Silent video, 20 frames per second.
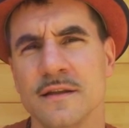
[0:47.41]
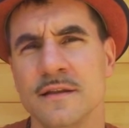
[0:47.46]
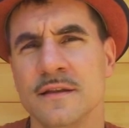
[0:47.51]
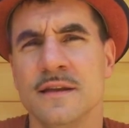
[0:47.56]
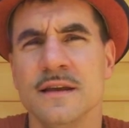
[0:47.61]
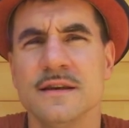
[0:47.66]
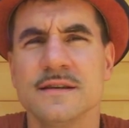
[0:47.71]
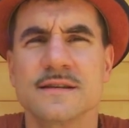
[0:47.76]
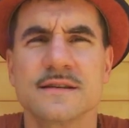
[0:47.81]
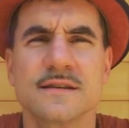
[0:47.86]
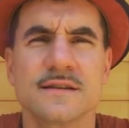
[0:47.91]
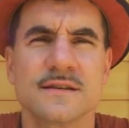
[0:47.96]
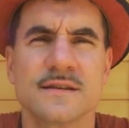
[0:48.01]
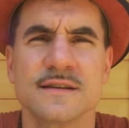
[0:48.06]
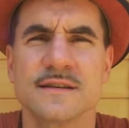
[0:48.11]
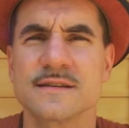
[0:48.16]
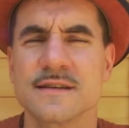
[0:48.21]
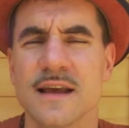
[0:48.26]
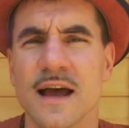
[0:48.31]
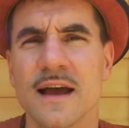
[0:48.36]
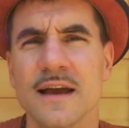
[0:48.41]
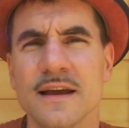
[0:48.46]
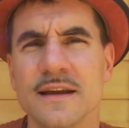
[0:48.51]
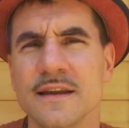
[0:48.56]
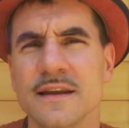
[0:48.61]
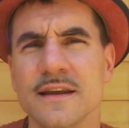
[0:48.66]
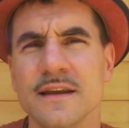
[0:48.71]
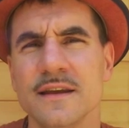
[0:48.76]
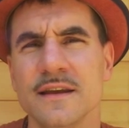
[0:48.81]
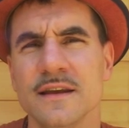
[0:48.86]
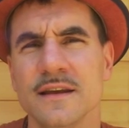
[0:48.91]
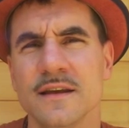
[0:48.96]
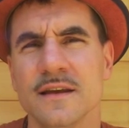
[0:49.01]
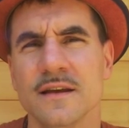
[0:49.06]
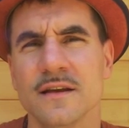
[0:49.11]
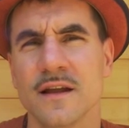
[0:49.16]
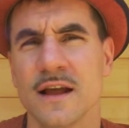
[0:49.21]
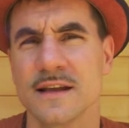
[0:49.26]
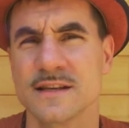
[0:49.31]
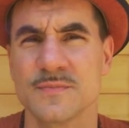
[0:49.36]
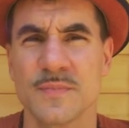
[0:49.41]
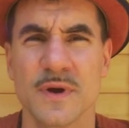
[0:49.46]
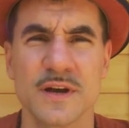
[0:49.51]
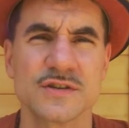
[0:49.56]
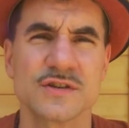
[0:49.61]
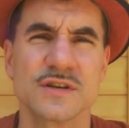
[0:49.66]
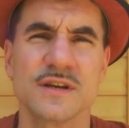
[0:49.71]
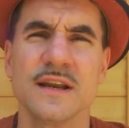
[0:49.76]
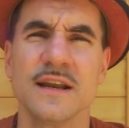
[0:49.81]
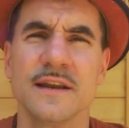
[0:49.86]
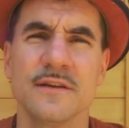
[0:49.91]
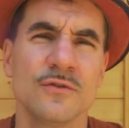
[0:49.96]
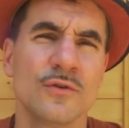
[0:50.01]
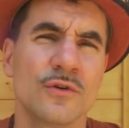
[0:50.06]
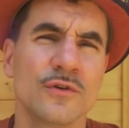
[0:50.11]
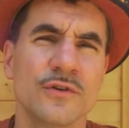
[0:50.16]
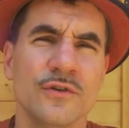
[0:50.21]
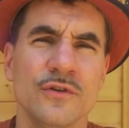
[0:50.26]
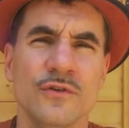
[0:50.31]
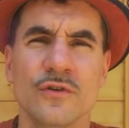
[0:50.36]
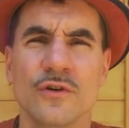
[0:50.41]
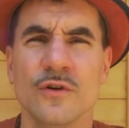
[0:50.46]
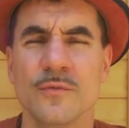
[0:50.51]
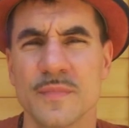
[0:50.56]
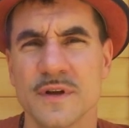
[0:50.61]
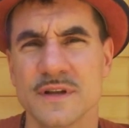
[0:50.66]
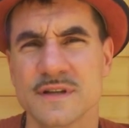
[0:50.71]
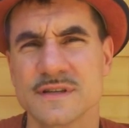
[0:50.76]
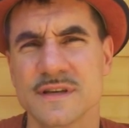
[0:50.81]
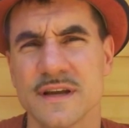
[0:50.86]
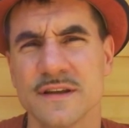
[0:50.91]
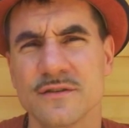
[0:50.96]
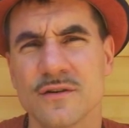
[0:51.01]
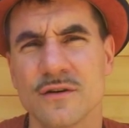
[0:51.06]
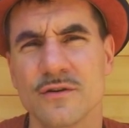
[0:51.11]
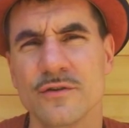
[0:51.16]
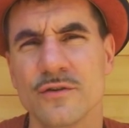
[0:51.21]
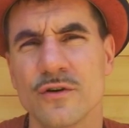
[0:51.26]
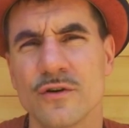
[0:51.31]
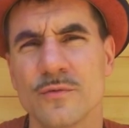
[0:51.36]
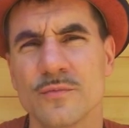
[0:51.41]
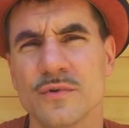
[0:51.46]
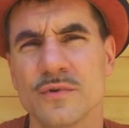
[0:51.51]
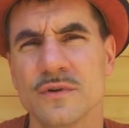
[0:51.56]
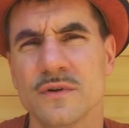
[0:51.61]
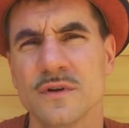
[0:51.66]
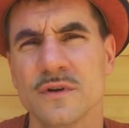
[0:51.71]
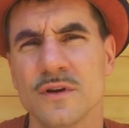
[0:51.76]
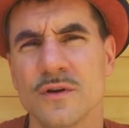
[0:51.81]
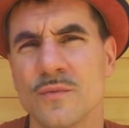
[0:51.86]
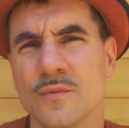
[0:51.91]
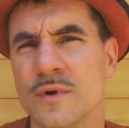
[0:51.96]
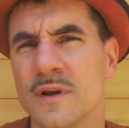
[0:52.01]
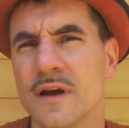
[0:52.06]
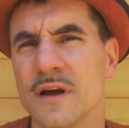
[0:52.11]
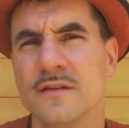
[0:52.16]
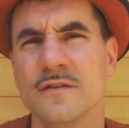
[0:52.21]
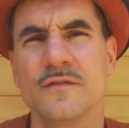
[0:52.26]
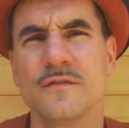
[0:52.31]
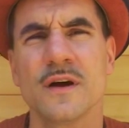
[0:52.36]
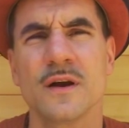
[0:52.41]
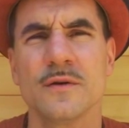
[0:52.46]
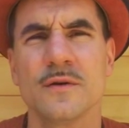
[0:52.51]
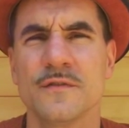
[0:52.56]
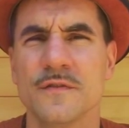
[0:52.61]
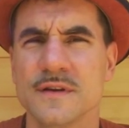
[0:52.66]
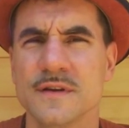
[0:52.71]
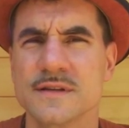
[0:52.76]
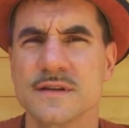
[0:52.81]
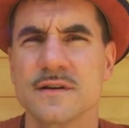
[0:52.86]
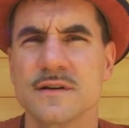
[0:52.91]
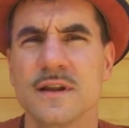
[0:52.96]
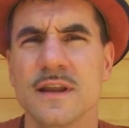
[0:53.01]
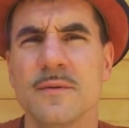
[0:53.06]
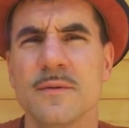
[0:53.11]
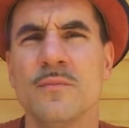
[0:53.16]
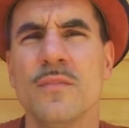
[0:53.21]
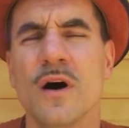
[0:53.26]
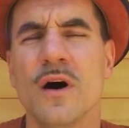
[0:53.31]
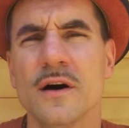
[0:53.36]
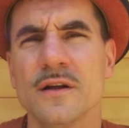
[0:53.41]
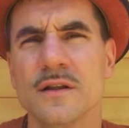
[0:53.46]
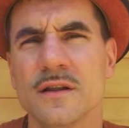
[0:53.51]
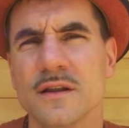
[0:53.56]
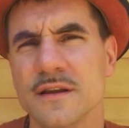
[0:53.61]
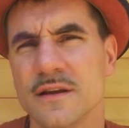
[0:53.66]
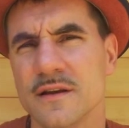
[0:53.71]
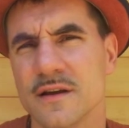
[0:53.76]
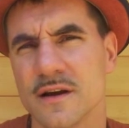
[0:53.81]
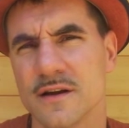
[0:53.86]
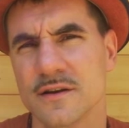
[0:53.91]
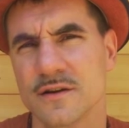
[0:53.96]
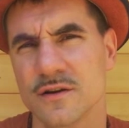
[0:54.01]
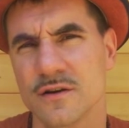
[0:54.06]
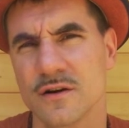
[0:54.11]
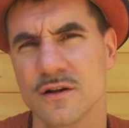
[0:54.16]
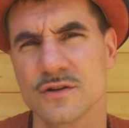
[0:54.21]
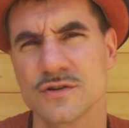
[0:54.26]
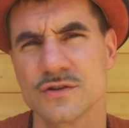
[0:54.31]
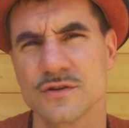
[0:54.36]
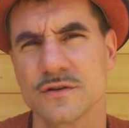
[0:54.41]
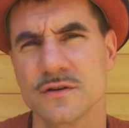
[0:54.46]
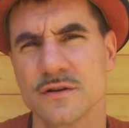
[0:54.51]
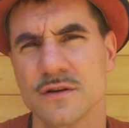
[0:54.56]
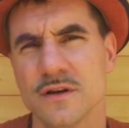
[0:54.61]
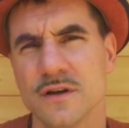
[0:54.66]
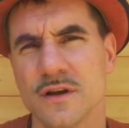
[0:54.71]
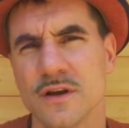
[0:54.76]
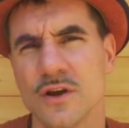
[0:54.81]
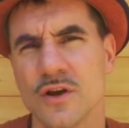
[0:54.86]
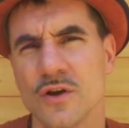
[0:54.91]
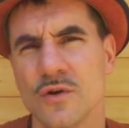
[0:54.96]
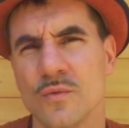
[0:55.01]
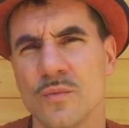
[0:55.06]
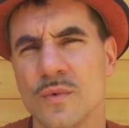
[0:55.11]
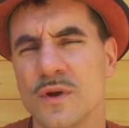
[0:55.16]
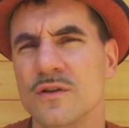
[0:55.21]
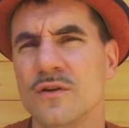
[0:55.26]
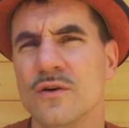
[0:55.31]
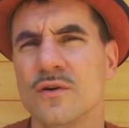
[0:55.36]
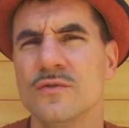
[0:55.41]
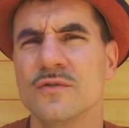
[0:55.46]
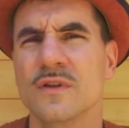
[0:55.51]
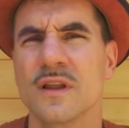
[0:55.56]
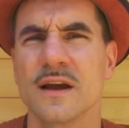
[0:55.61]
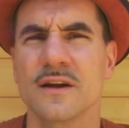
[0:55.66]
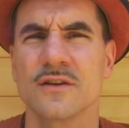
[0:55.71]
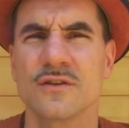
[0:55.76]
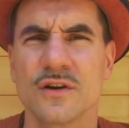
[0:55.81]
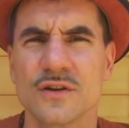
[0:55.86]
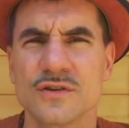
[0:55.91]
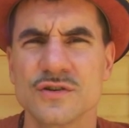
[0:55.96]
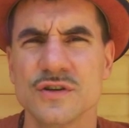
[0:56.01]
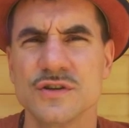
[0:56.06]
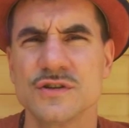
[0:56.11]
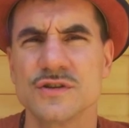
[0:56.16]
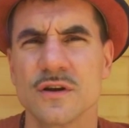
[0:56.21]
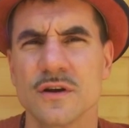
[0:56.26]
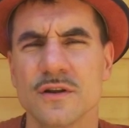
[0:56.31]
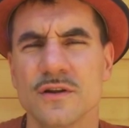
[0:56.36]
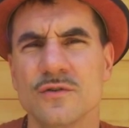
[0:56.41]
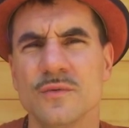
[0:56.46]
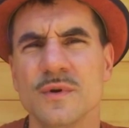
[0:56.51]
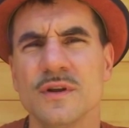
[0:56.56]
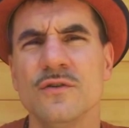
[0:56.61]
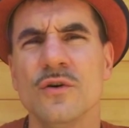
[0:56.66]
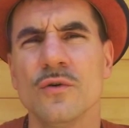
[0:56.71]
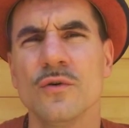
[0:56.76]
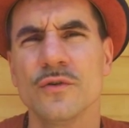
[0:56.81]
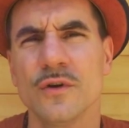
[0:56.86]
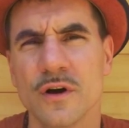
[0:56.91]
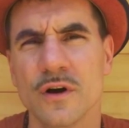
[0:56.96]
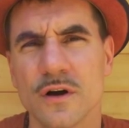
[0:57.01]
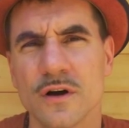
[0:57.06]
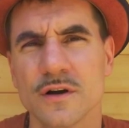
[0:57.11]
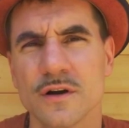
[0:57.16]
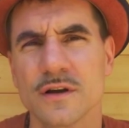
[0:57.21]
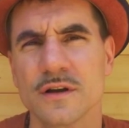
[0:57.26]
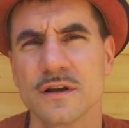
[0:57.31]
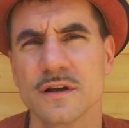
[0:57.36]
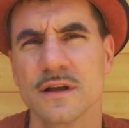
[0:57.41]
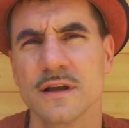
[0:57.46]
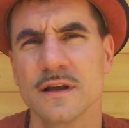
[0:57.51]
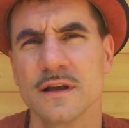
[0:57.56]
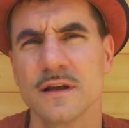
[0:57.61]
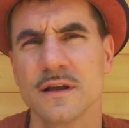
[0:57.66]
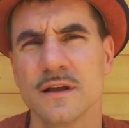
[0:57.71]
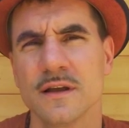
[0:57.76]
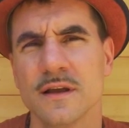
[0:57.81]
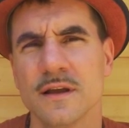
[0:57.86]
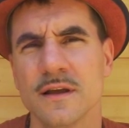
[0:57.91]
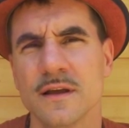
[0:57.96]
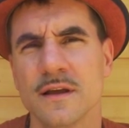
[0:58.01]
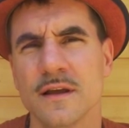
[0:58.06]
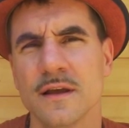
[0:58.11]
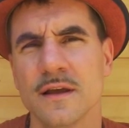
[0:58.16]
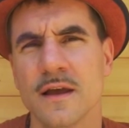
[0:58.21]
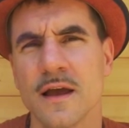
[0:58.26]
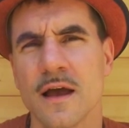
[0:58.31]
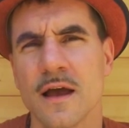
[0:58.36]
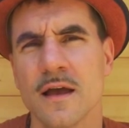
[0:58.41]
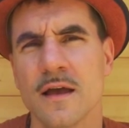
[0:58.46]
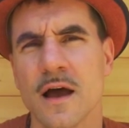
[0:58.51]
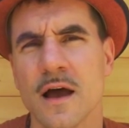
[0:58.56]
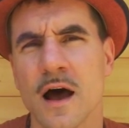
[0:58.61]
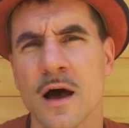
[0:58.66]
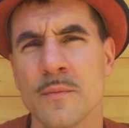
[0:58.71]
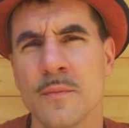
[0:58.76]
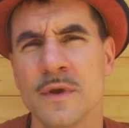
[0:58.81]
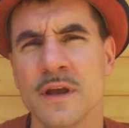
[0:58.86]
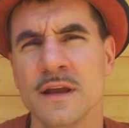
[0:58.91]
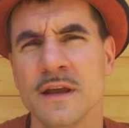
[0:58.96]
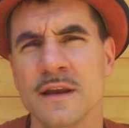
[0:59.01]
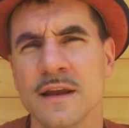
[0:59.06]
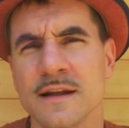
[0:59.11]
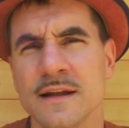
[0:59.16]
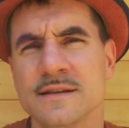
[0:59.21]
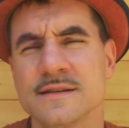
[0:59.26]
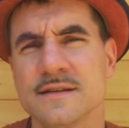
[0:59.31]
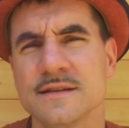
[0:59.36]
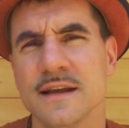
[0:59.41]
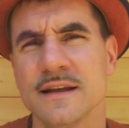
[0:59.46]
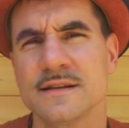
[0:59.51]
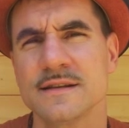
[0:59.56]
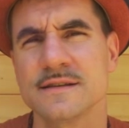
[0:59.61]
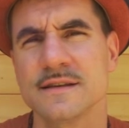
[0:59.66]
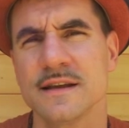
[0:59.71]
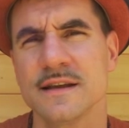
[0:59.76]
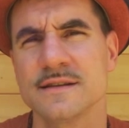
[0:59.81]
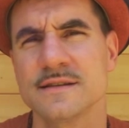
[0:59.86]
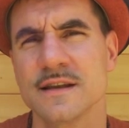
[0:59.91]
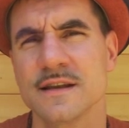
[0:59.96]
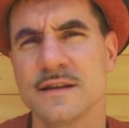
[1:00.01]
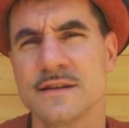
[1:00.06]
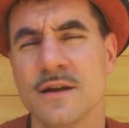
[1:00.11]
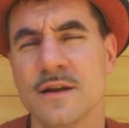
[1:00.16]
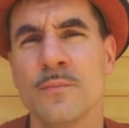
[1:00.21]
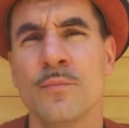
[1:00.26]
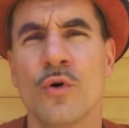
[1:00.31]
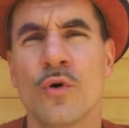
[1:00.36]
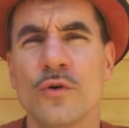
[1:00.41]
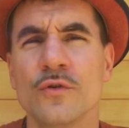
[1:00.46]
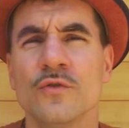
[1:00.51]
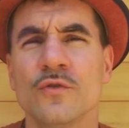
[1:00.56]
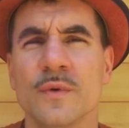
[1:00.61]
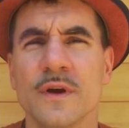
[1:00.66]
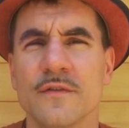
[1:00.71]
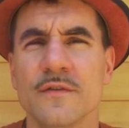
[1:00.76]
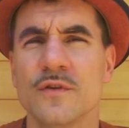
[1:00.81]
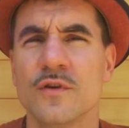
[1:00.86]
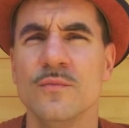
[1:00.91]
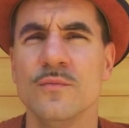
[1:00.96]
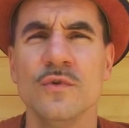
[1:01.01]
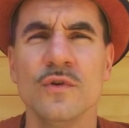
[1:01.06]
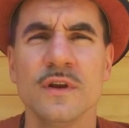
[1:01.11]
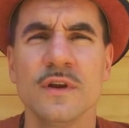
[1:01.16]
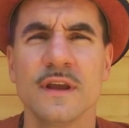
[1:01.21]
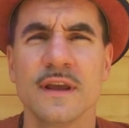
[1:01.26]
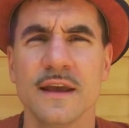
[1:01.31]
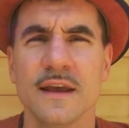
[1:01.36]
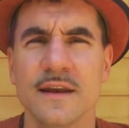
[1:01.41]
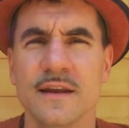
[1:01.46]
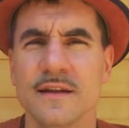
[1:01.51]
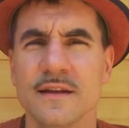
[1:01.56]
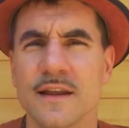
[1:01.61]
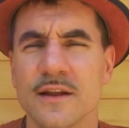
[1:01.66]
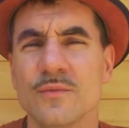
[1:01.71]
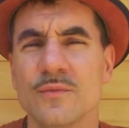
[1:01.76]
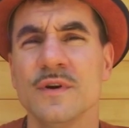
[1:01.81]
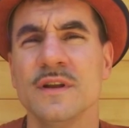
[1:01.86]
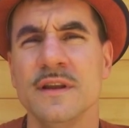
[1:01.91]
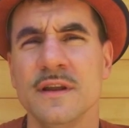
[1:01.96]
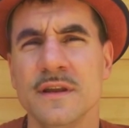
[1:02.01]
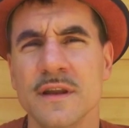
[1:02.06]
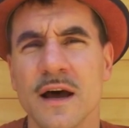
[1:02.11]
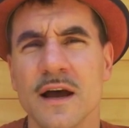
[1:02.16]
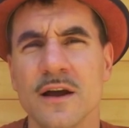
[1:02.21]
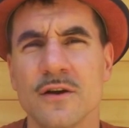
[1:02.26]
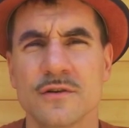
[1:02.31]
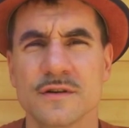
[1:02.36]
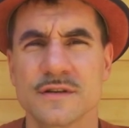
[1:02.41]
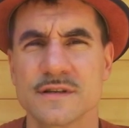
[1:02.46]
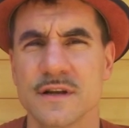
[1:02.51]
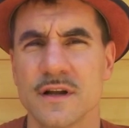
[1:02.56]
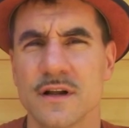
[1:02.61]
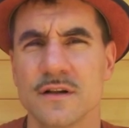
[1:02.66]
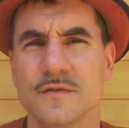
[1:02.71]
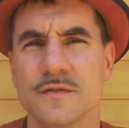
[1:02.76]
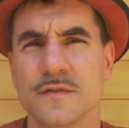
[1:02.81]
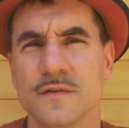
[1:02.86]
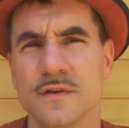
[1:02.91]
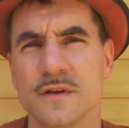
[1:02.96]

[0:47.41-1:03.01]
This society, especially in Northern Europe and Central Europe, we're not a very physical and bodily kind of culture. We don't like touch each other, we don't hug. I mean, it's, it's, it's, it's an important way of communicating that we deny ourselves.